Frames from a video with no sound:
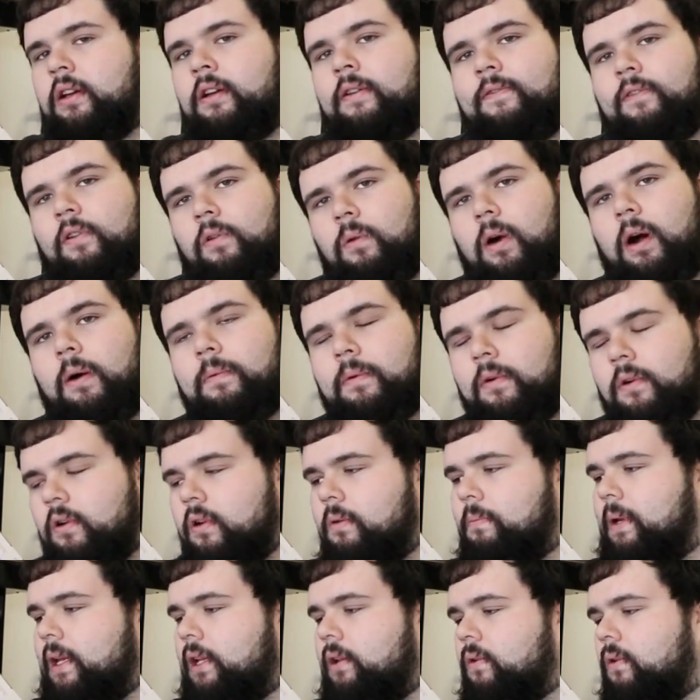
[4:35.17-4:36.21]
for what we're going to
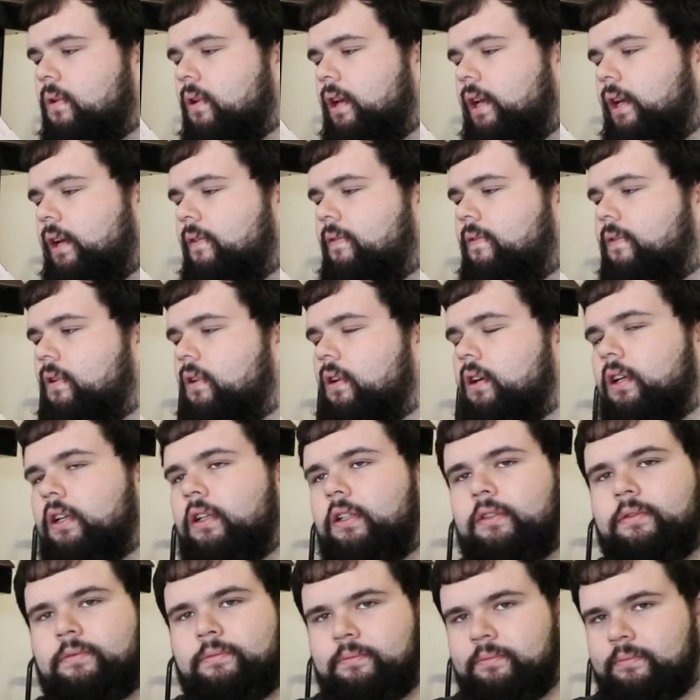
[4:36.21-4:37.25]
be doing for,